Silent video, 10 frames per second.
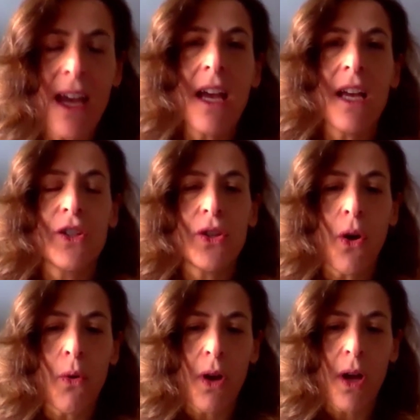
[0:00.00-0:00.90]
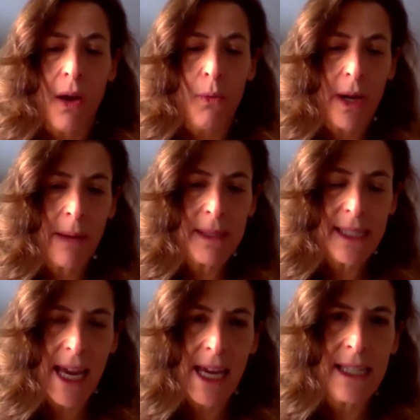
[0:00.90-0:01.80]
So what I'm
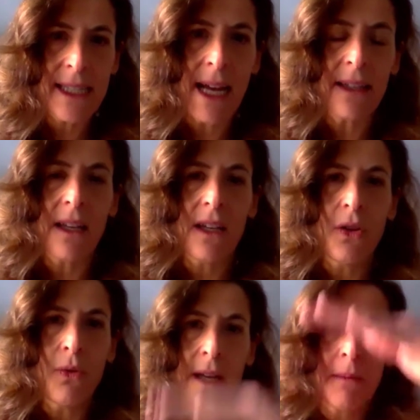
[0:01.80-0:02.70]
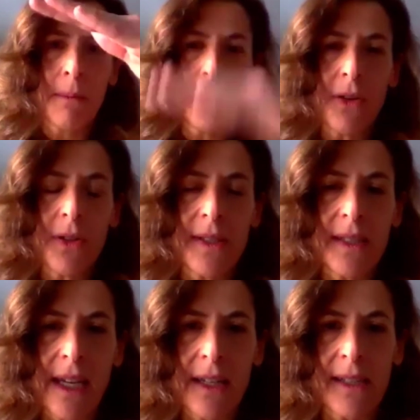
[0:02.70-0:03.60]
saying is that you can put your
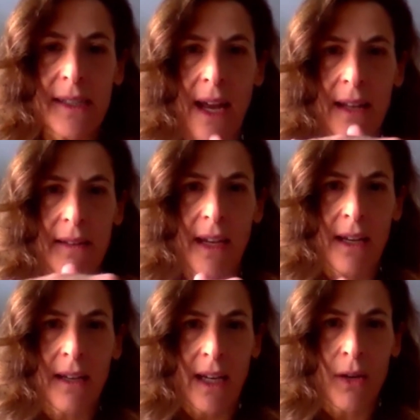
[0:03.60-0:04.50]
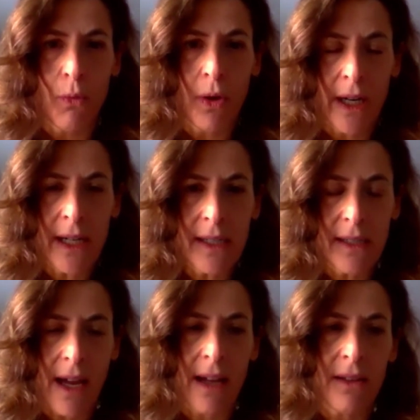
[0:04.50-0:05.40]
skill set in words
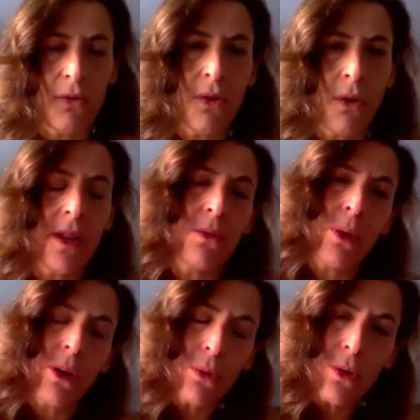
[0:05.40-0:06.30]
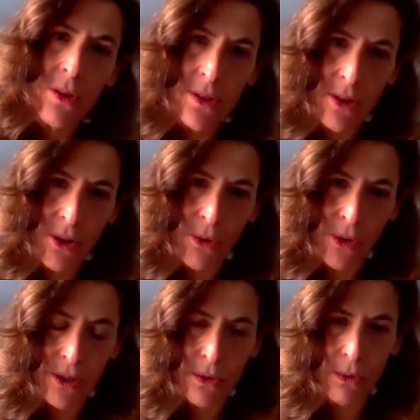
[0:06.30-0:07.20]
that you know that recruiters are
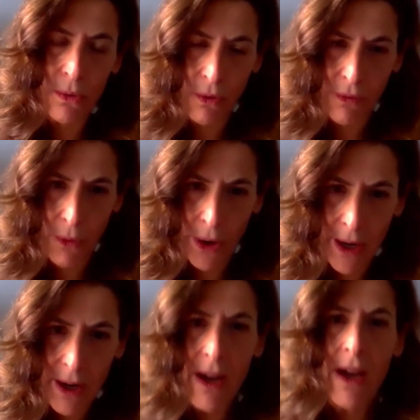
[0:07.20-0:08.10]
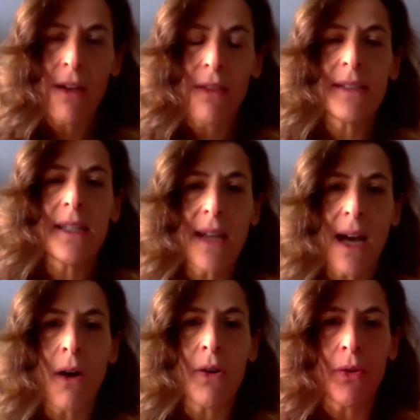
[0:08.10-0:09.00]
going to look for. This is
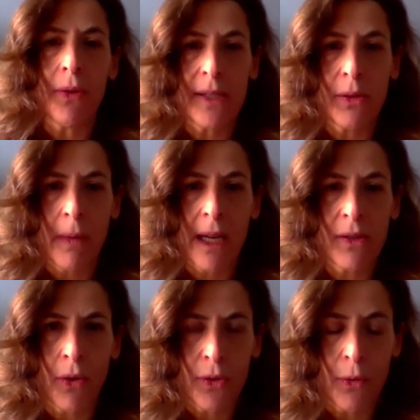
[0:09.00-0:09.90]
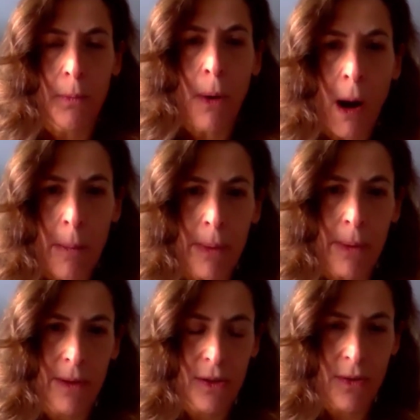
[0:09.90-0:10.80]
how your resume is going to pop
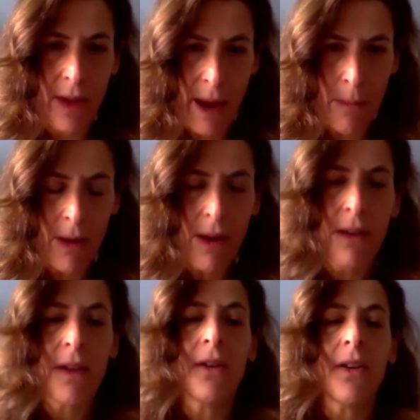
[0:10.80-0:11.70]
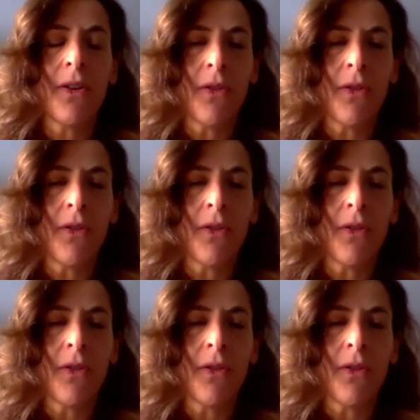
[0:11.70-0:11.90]
to them. Then they're